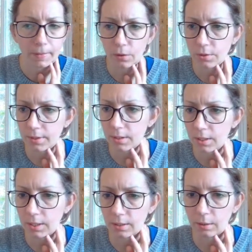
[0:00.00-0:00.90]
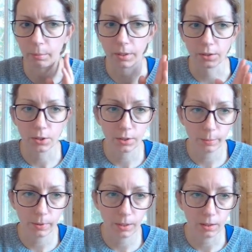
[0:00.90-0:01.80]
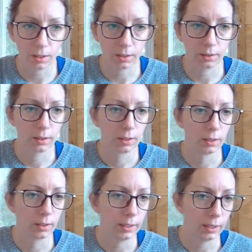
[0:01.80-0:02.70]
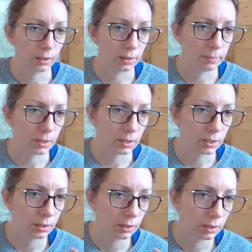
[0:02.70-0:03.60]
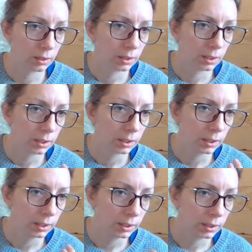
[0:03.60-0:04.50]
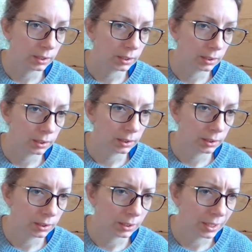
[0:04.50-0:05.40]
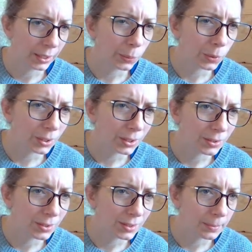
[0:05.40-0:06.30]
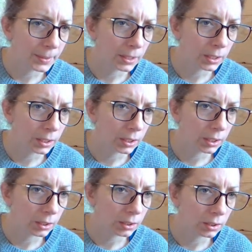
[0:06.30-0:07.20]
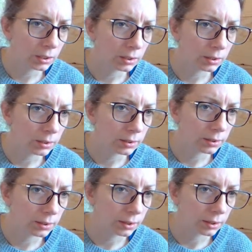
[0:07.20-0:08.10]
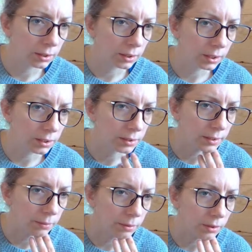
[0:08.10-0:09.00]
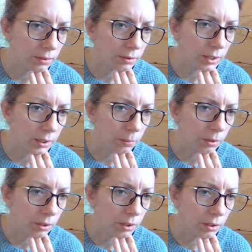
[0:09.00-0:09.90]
Or just on hidden, but it should be on element hidden line work or something like that. Let's see, I think I just have one called line work.